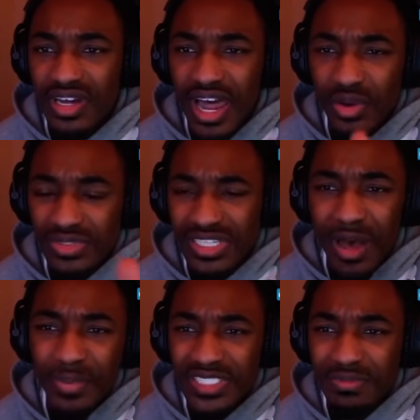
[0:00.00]
I know
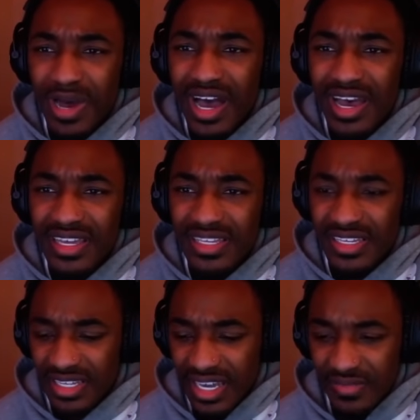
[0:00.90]
Stompin's mod,
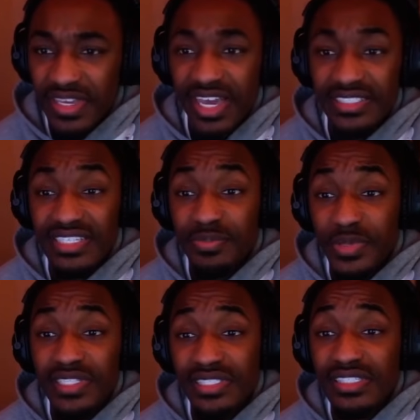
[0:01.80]
like if he has any
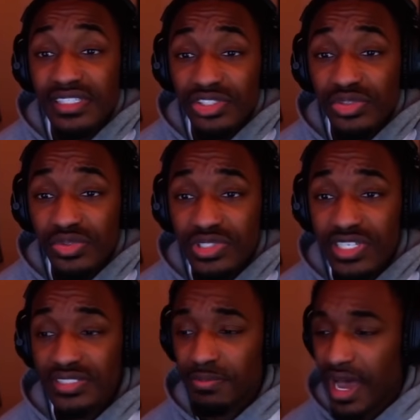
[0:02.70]
PC issues,
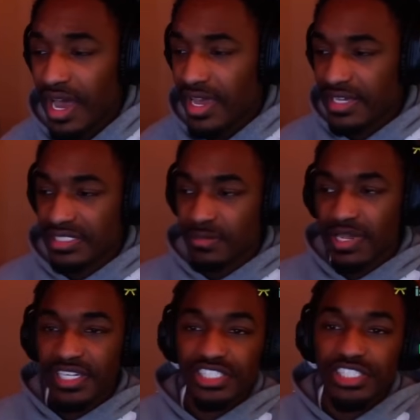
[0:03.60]
his mod has some
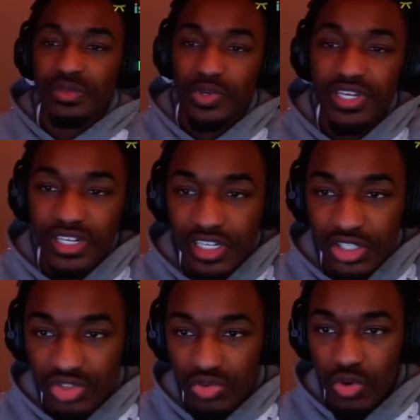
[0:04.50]
like shit where he can
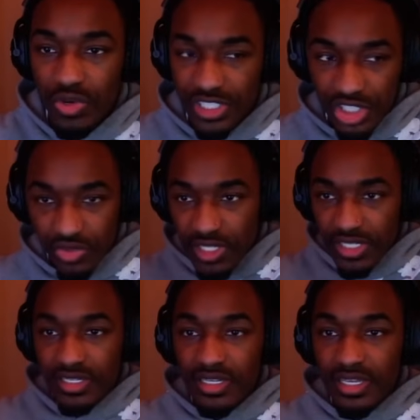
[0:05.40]
control his
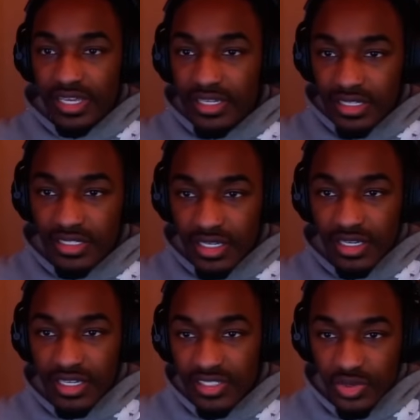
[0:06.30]
screen. Like
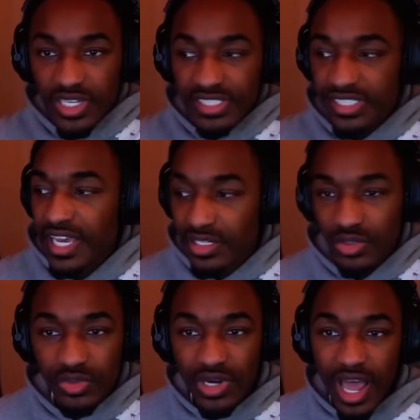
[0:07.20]
so he has
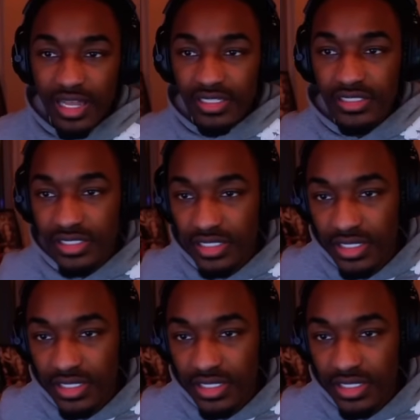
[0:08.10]
technical knowledge.